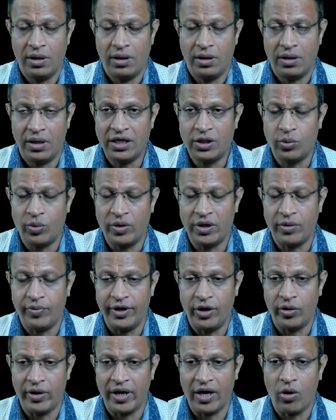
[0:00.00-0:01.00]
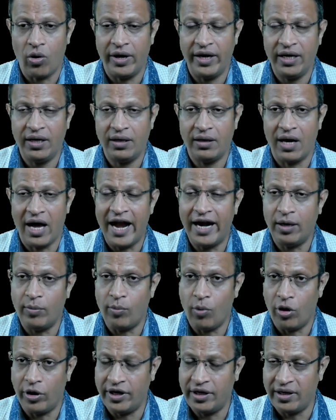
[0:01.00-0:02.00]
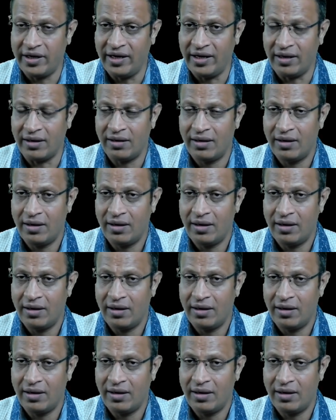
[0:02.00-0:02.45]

network video recording and monitoring